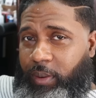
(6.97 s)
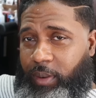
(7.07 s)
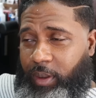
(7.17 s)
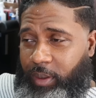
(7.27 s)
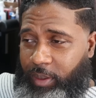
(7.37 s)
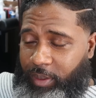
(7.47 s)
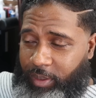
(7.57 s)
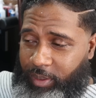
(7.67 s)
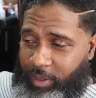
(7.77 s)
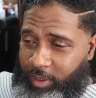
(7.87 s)
Okay.
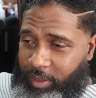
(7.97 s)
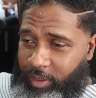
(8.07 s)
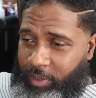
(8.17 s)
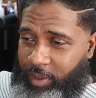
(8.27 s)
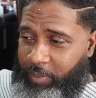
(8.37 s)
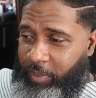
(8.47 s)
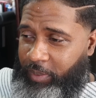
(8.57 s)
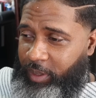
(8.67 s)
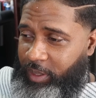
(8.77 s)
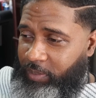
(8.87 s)
I don't like people
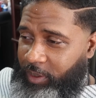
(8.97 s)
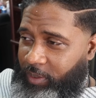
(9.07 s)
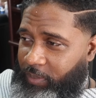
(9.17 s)
touching me,